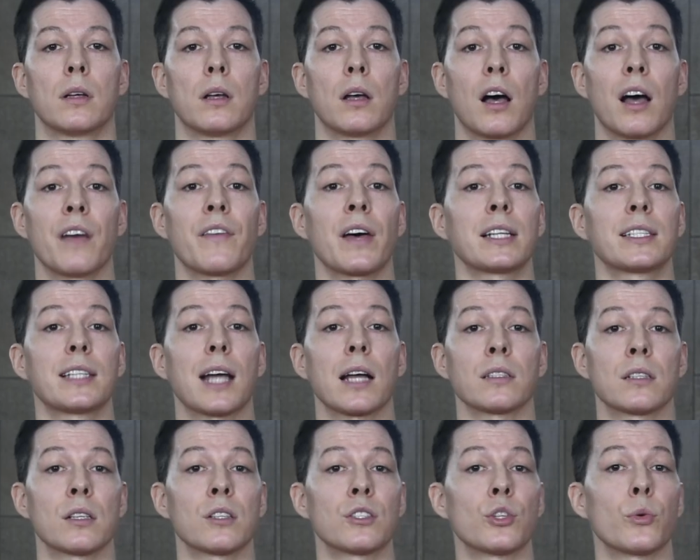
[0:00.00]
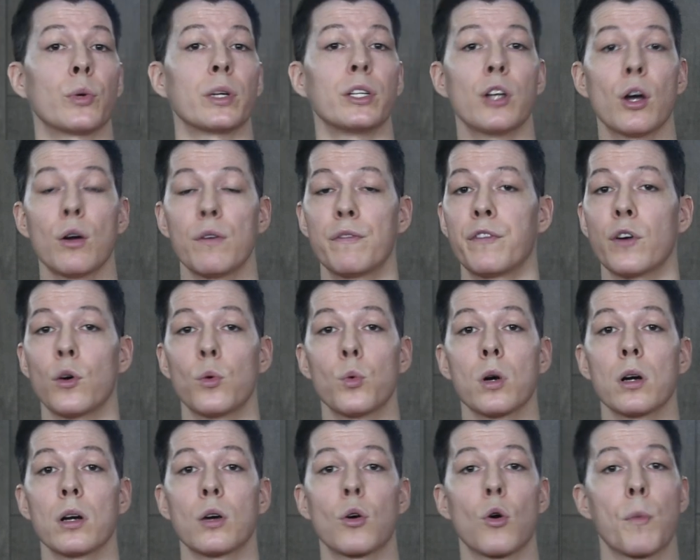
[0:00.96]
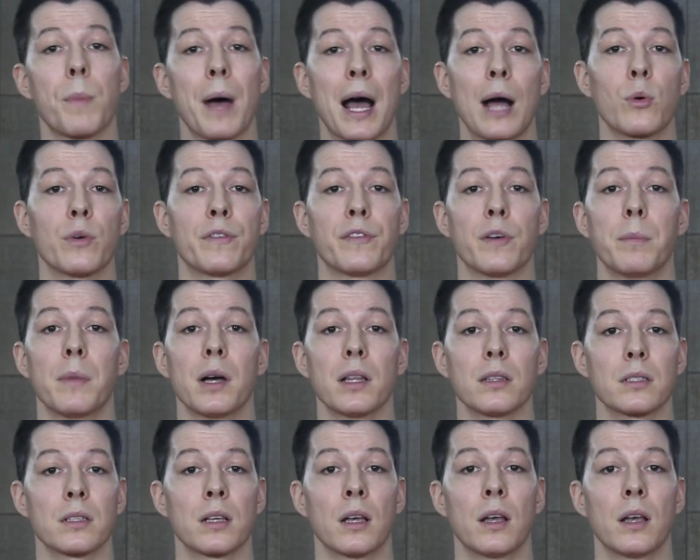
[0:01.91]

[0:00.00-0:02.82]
I've had dancers doing no footwork or power for months,